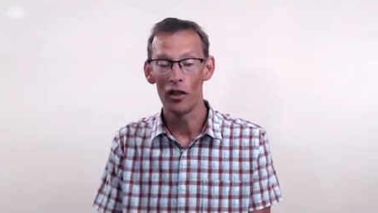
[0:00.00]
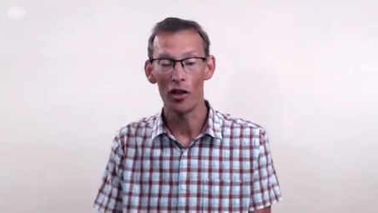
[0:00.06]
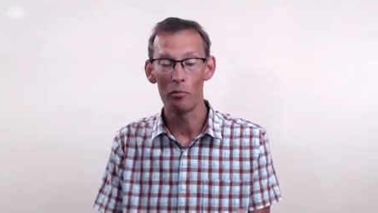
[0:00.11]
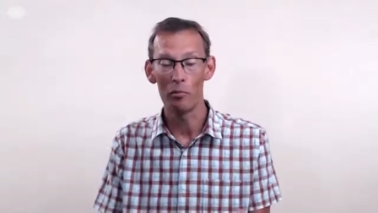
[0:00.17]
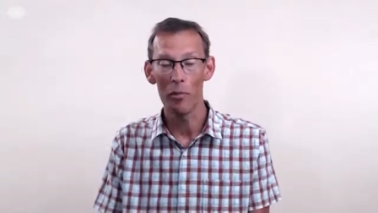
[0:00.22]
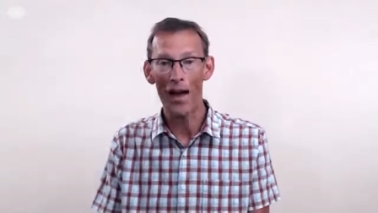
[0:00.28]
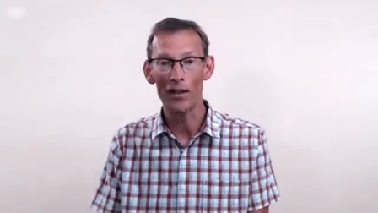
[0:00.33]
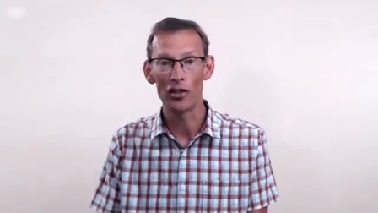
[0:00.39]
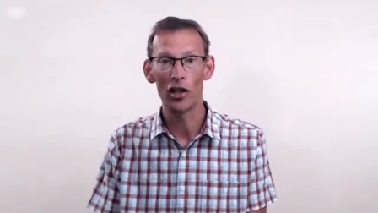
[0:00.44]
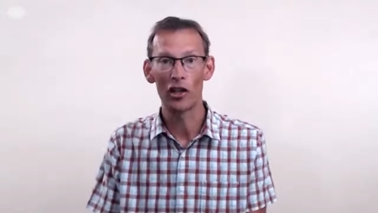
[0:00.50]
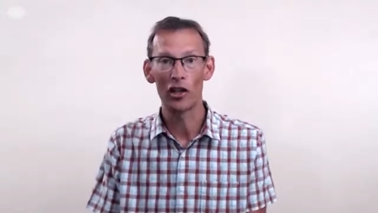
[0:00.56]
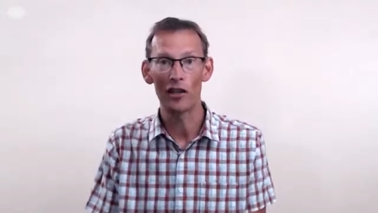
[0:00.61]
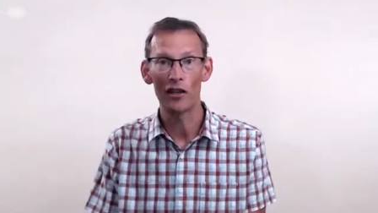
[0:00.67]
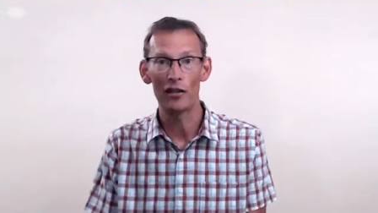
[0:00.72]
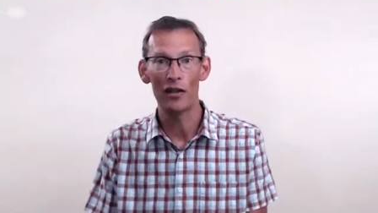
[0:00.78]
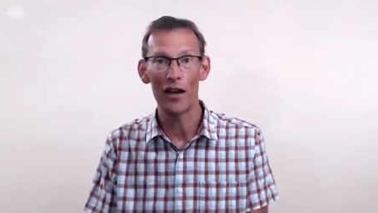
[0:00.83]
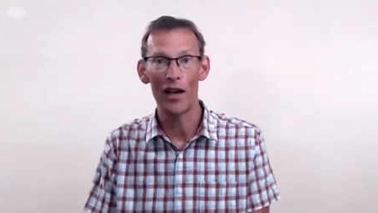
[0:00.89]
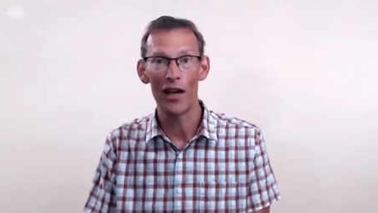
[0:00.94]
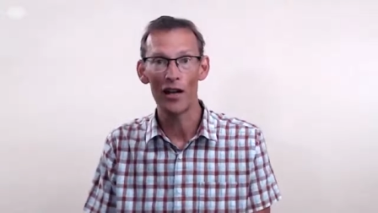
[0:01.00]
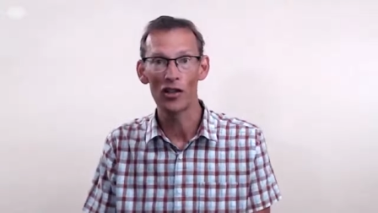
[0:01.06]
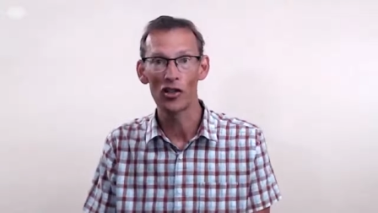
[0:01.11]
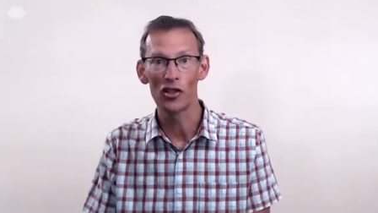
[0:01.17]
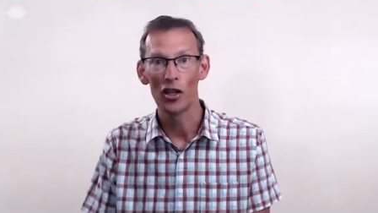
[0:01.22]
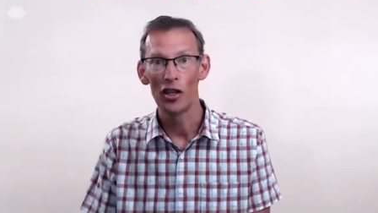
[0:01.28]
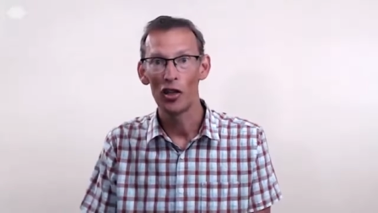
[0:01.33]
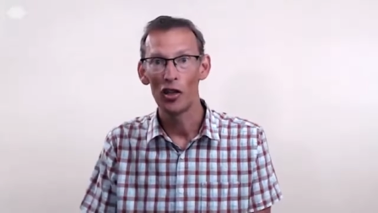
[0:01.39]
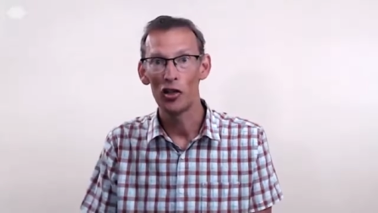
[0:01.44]
and magically there's
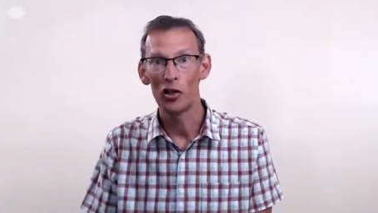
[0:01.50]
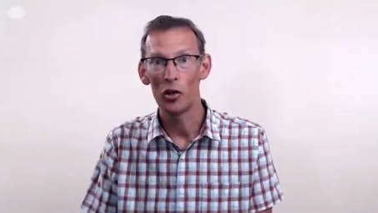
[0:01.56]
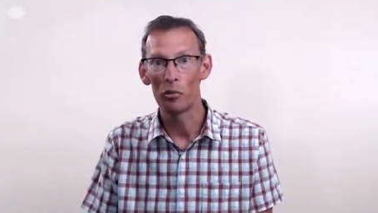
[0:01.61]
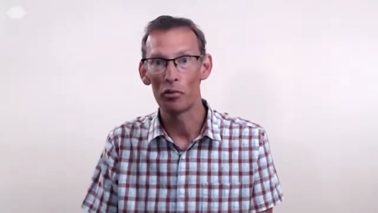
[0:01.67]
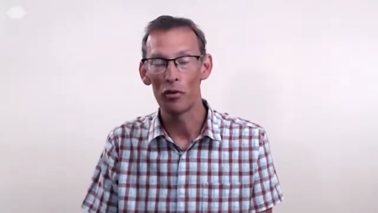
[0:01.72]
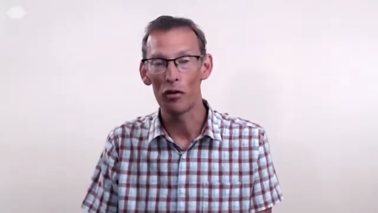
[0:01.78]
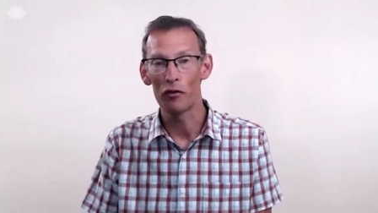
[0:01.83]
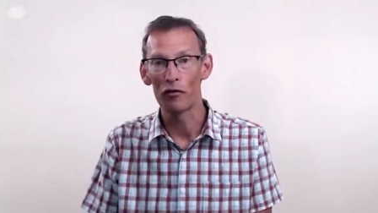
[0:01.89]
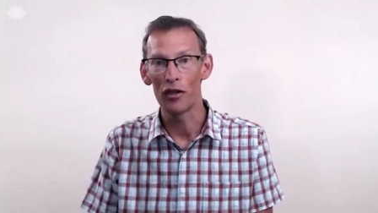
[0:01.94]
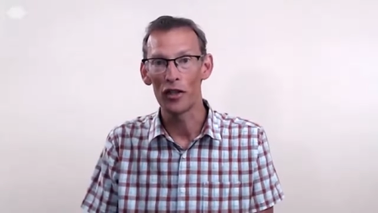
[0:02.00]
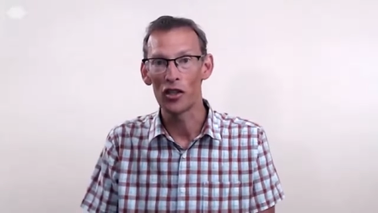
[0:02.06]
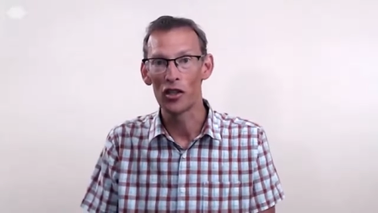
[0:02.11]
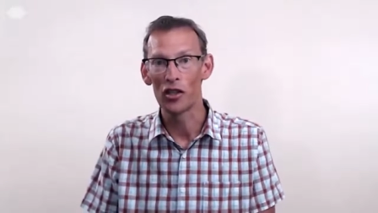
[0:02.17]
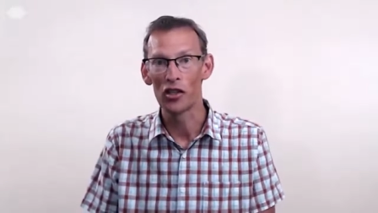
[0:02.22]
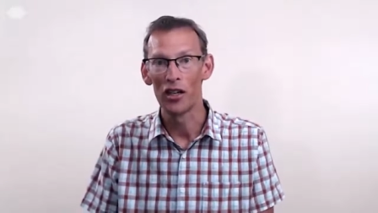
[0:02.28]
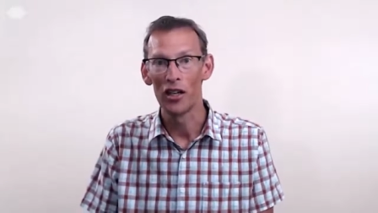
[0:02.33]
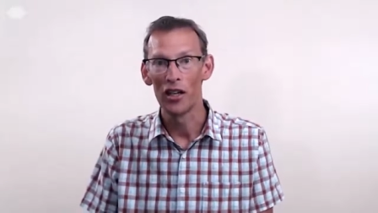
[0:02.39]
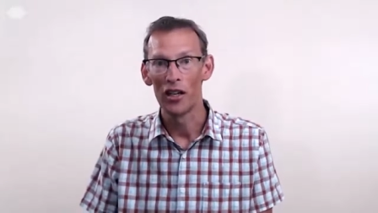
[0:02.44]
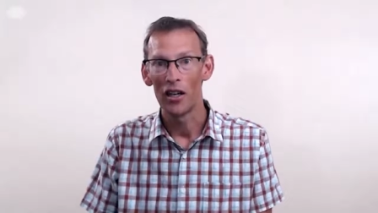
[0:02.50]
your profits.